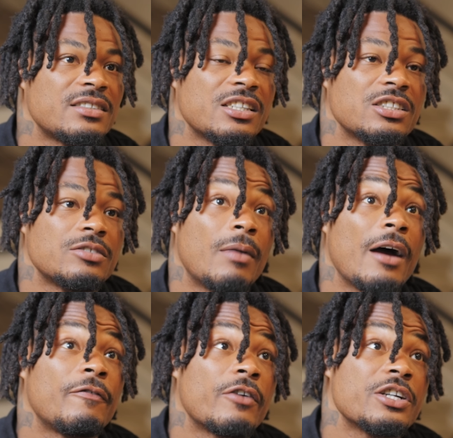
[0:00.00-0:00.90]
since my
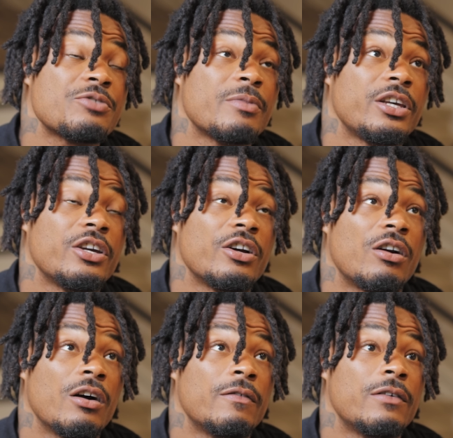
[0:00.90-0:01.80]
freshman year
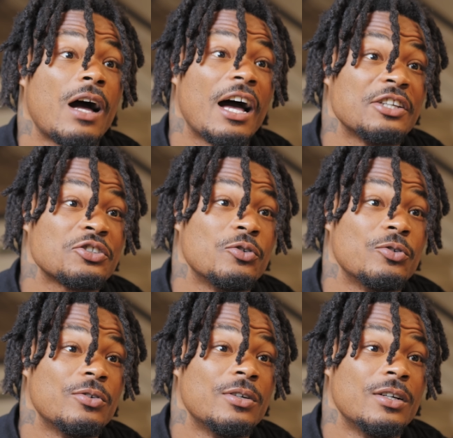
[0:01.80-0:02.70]
of high
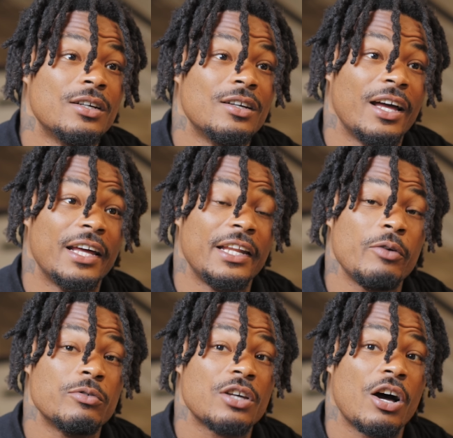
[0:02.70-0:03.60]
school and he
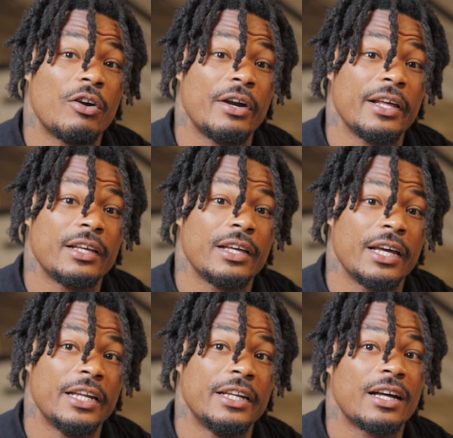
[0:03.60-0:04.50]
was already
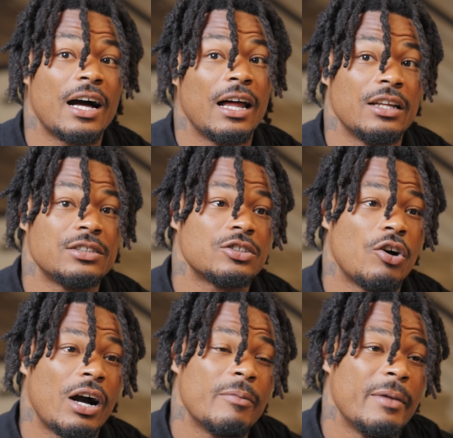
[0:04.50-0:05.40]
in college. So
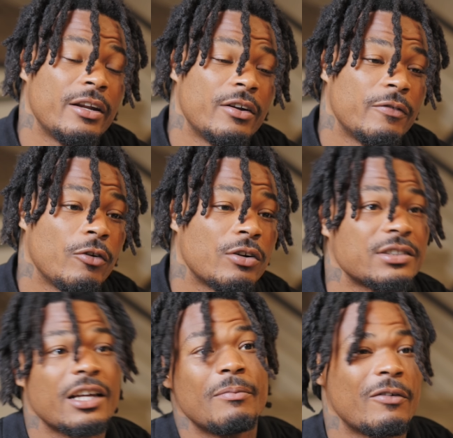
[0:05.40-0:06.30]
I committed to Florida
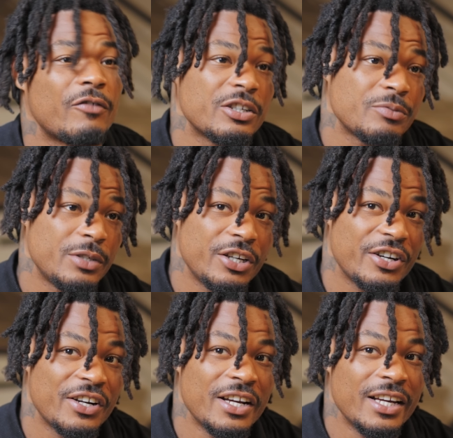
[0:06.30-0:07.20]
State my freshman
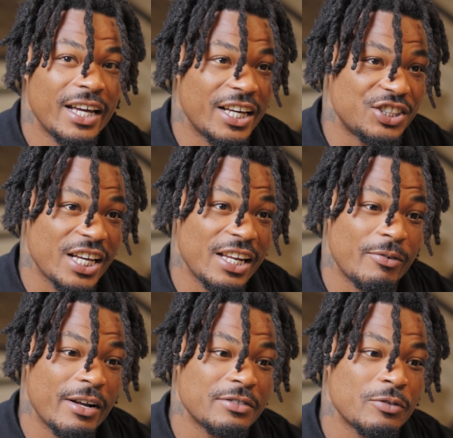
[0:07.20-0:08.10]
year, and Jalen
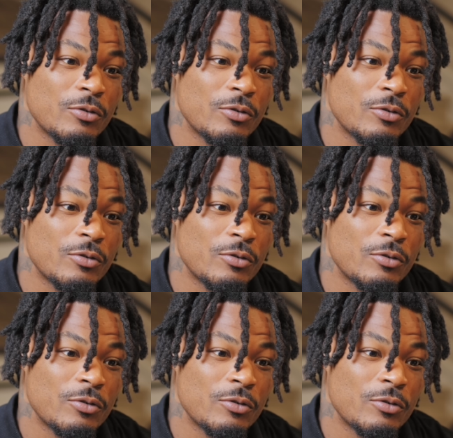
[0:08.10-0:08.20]
Ramsey